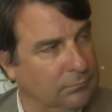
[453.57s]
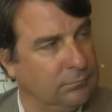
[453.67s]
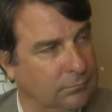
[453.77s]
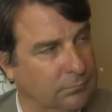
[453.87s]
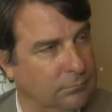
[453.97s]

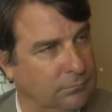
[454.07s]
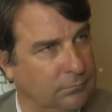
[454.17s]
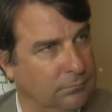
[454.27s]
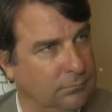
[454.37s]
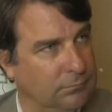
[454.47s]

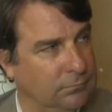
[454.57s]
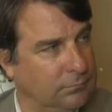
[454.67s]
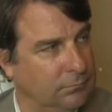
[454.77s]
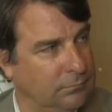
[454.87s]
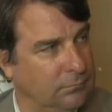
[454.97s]

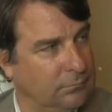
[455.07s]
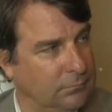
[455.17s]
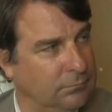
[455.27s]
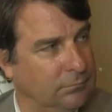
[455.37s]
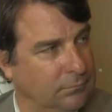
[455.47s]

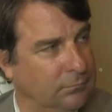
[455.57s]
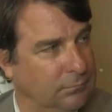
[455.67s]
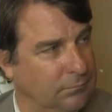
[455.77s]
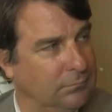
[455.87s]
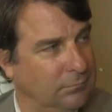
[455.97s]

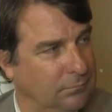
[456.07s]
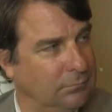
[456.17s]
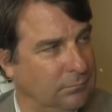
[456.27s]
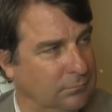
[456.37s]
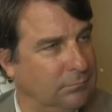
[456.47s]

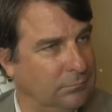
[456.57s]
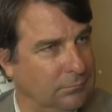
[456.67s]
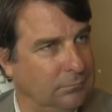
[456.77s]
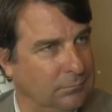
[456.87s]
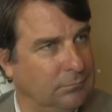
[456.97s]

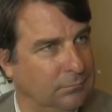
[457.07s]
The person shown says nothing.